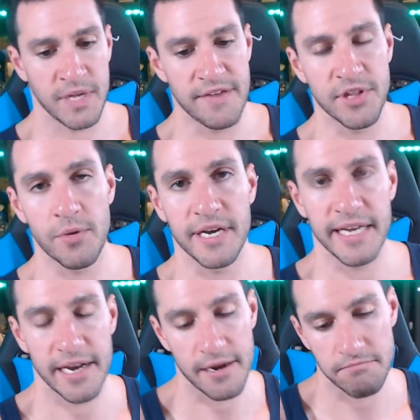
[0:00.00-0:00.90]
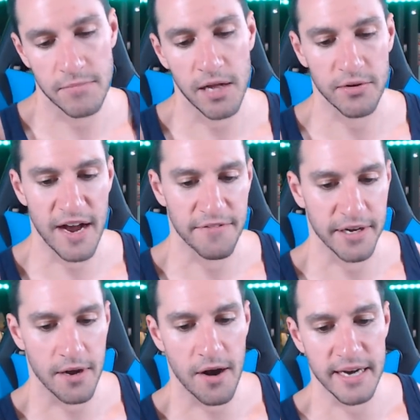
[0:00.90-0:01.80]
Even though we didn't get it holographic.
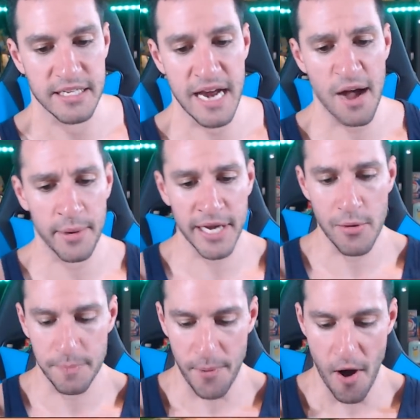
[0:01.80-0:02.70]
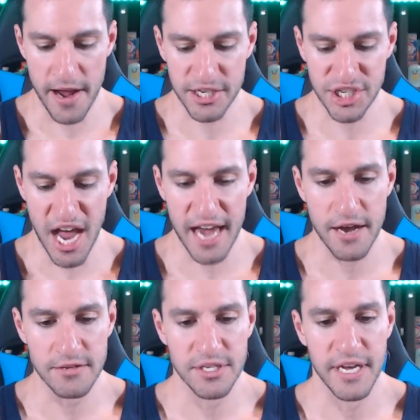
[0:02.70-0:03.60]
All right, so now I'm gonna go with Burning
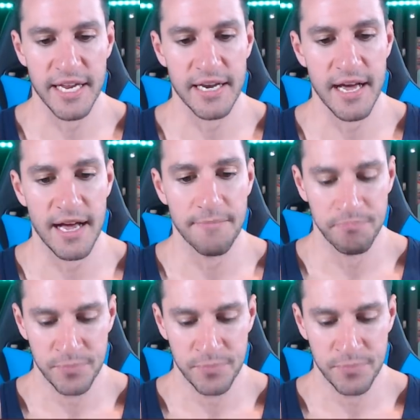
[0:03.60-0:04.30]
Shadows, and uh,